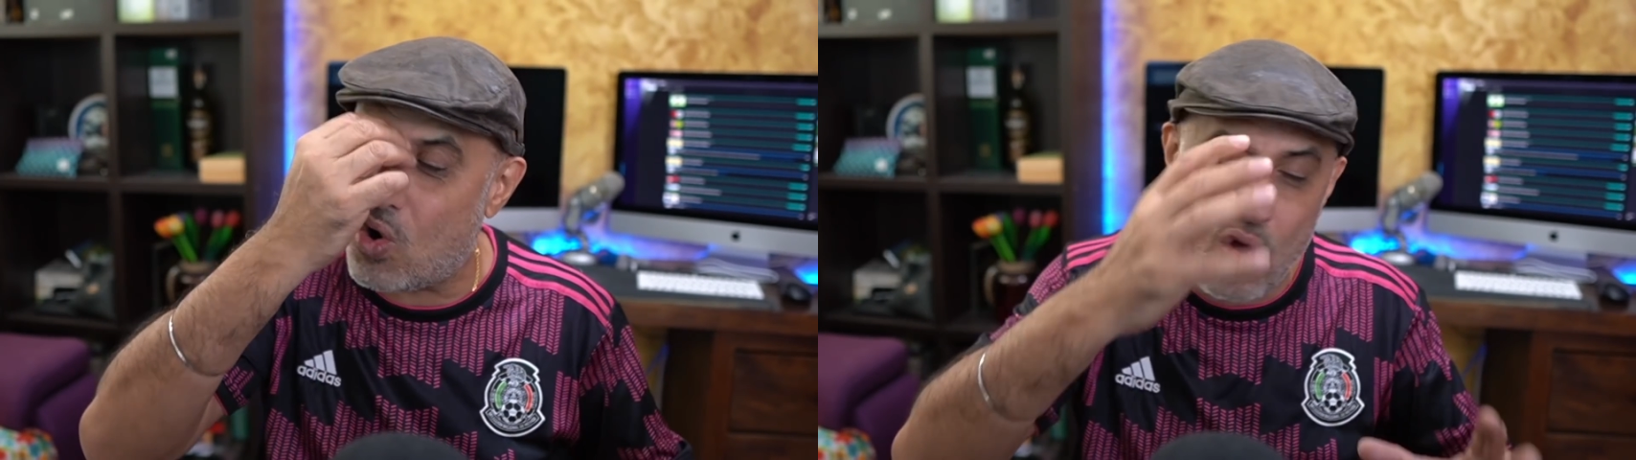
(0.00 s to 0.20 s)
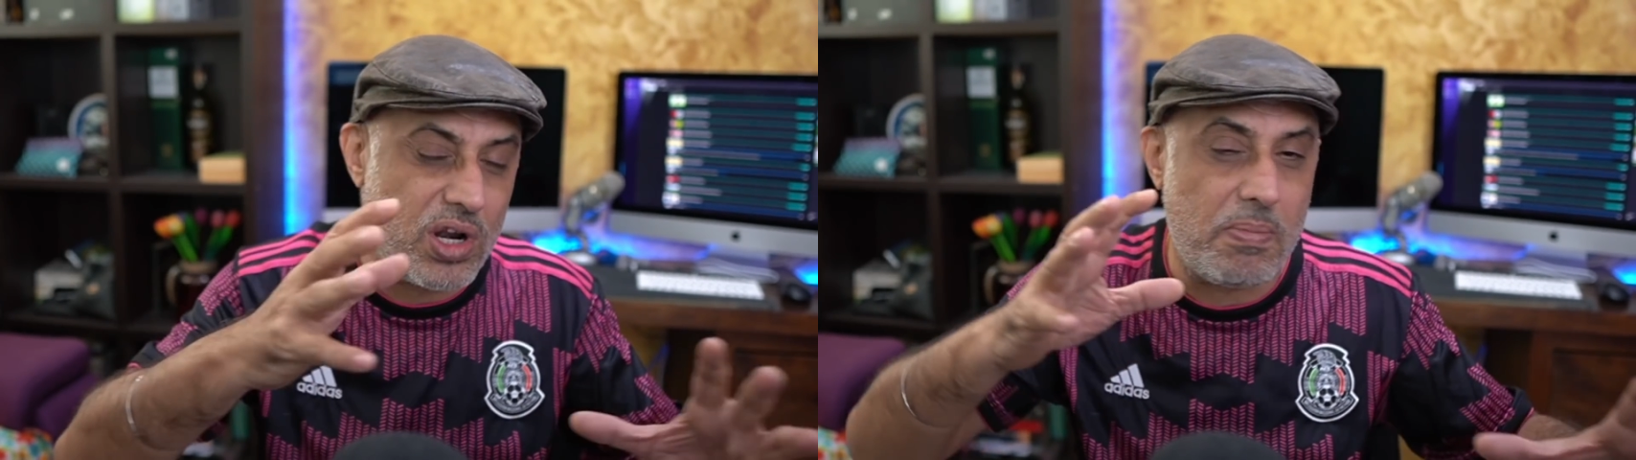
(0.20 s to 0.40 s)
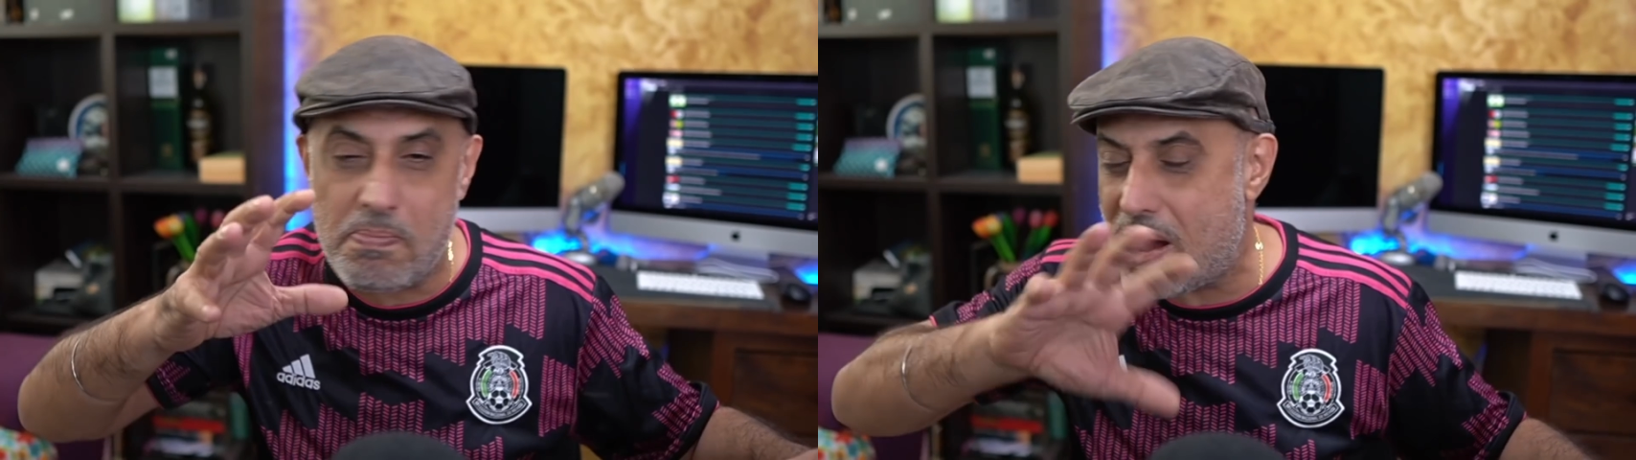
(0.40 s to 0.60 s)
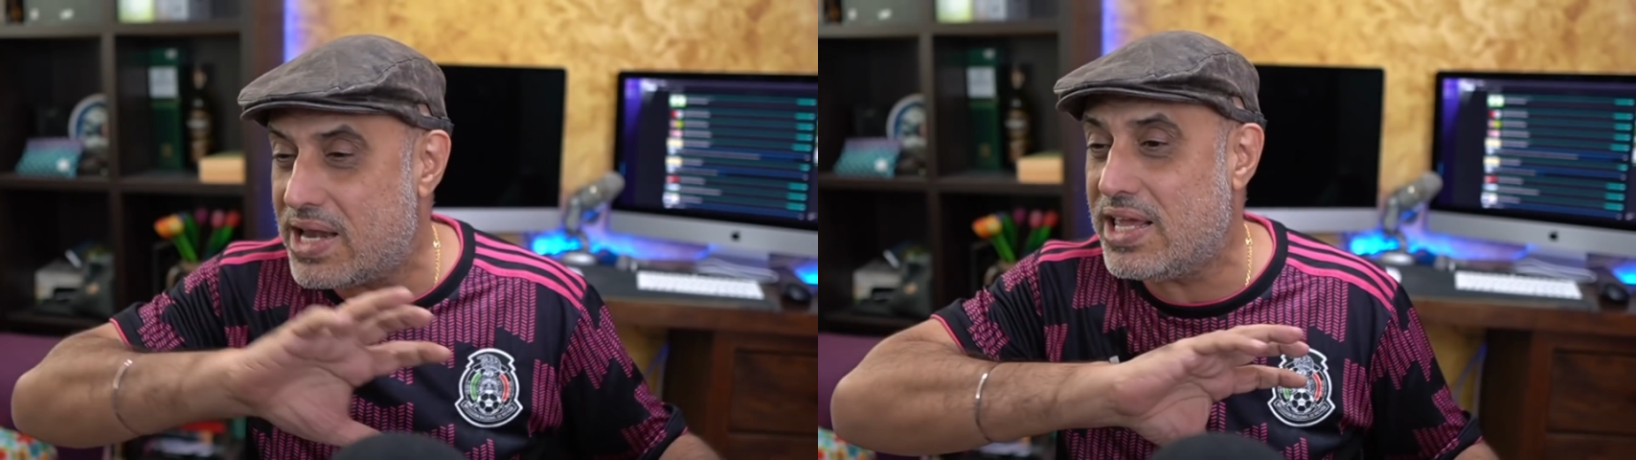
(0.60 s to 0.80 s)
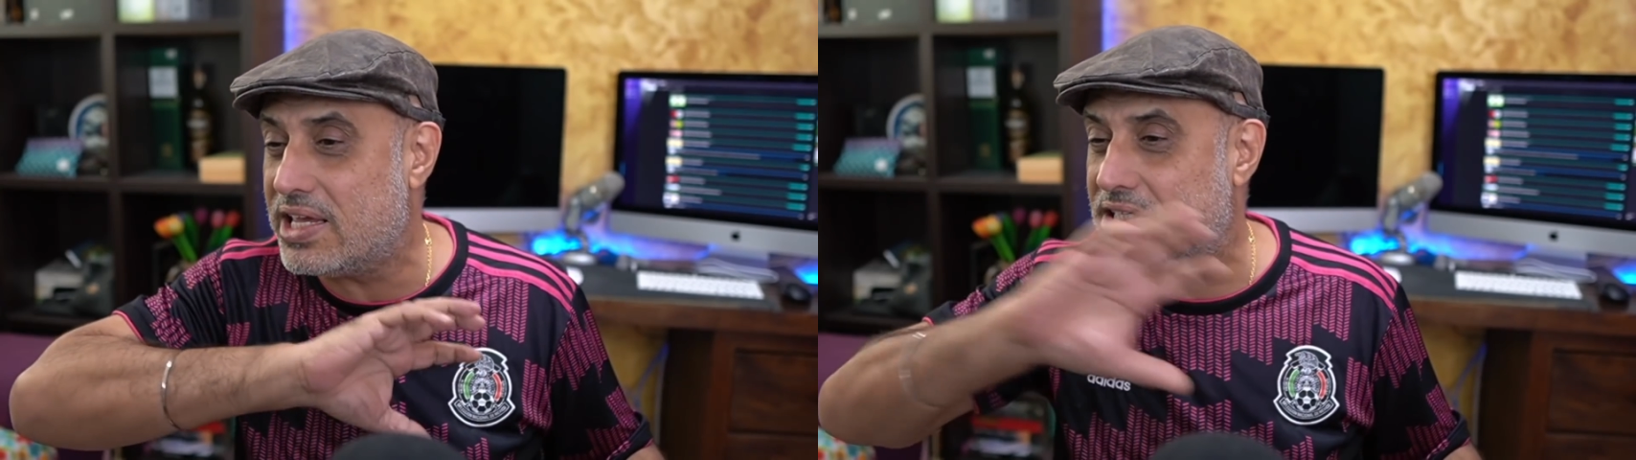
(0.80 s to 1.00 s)
All the
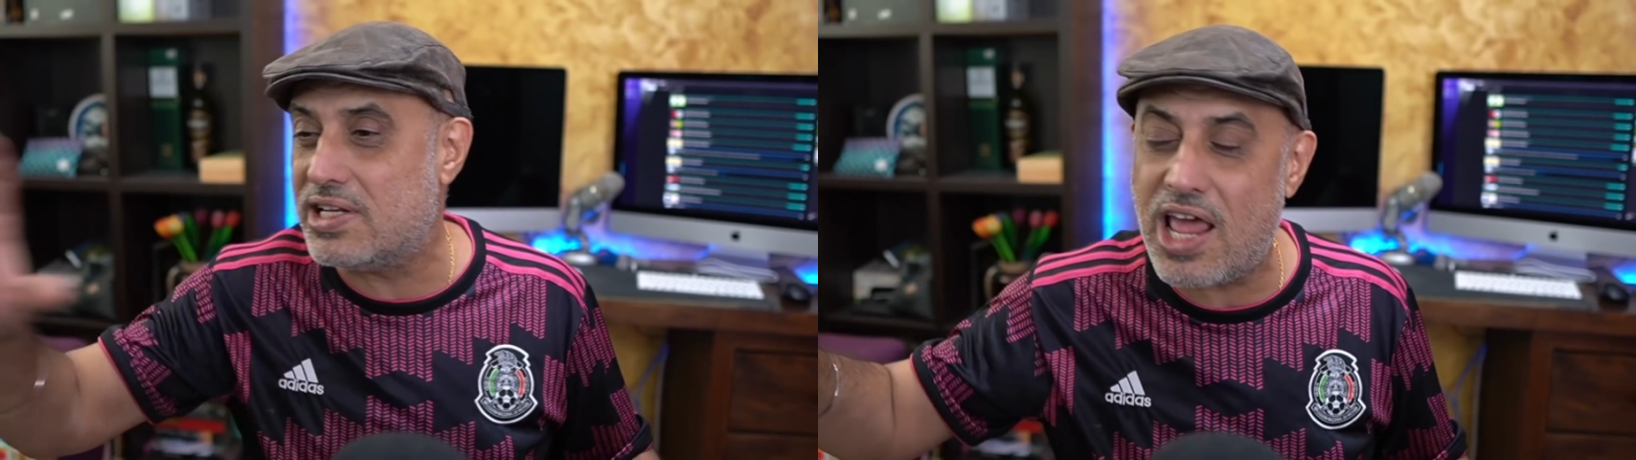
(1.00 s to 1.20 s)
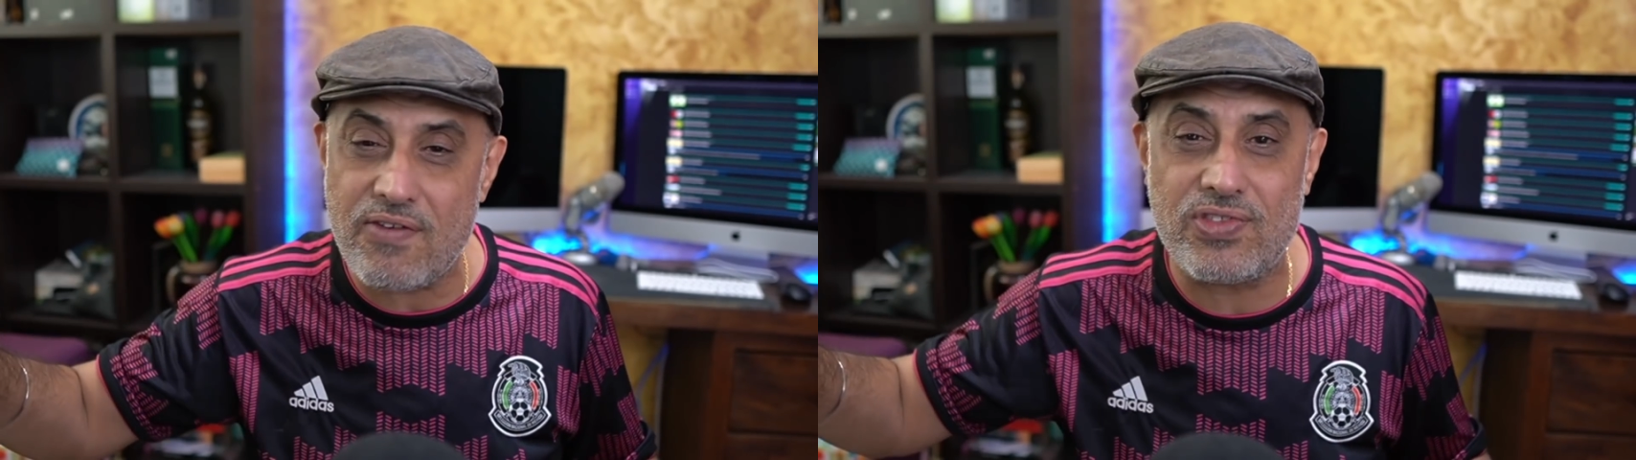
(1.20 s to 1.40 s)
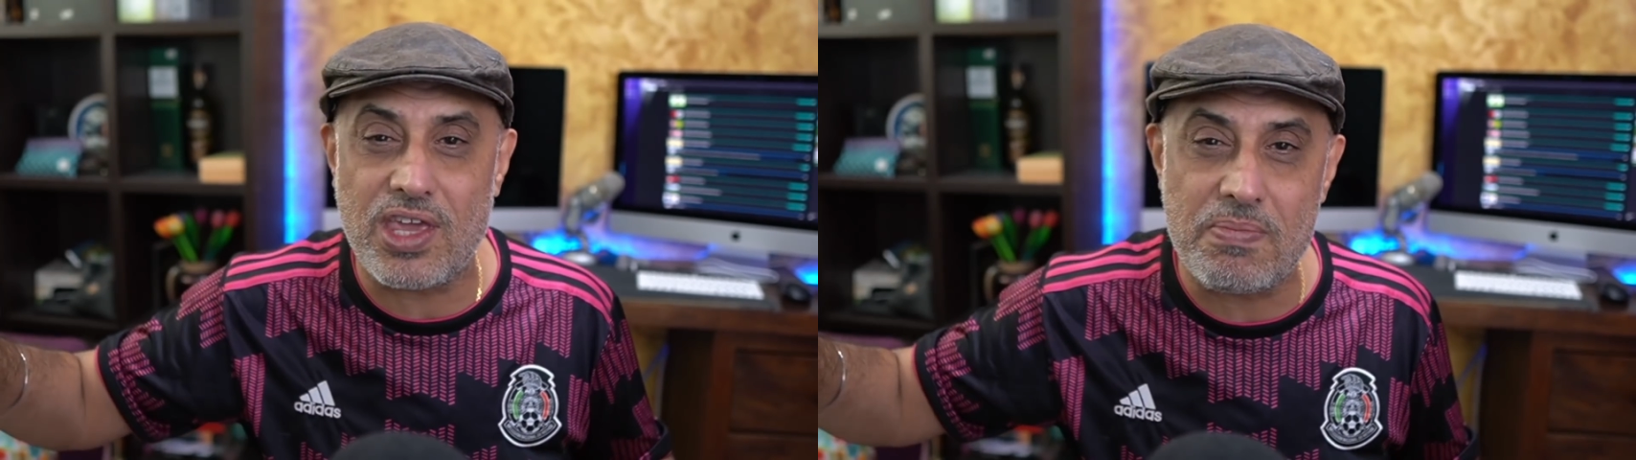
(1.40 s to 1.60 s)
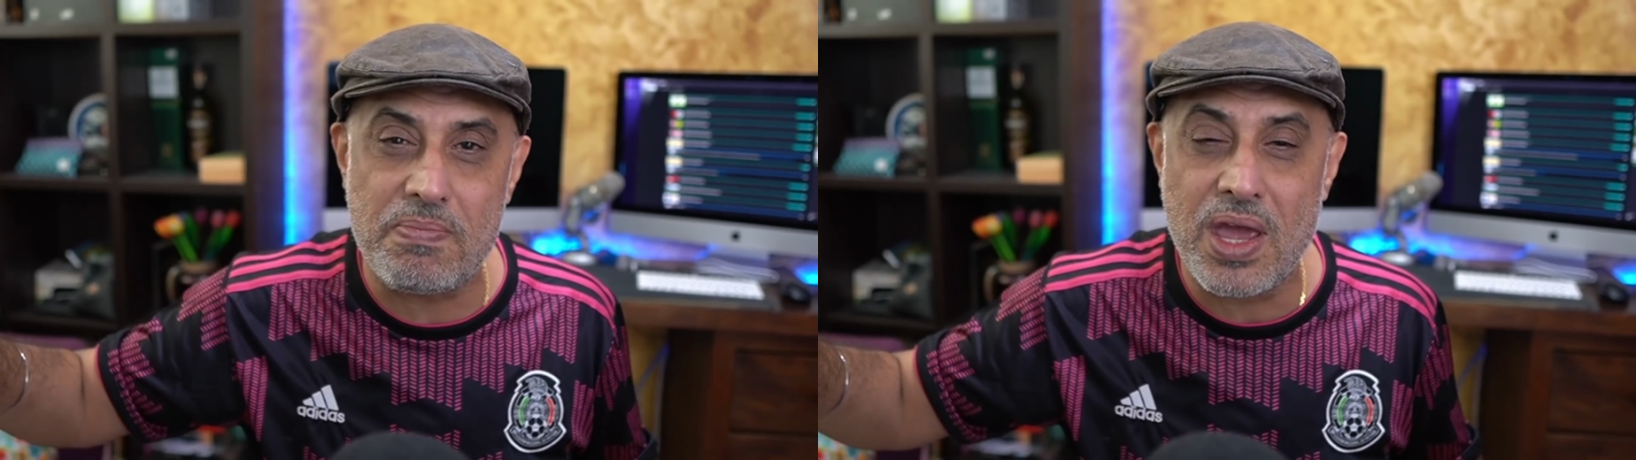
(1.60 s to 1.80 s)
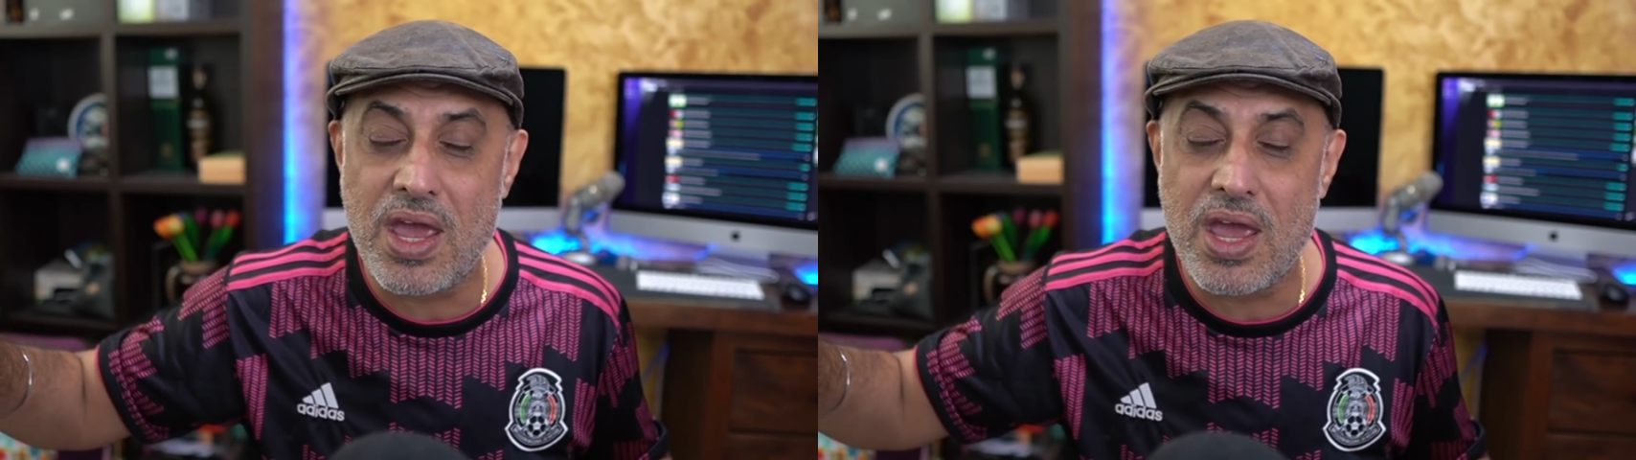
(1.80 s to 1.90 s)
money has left the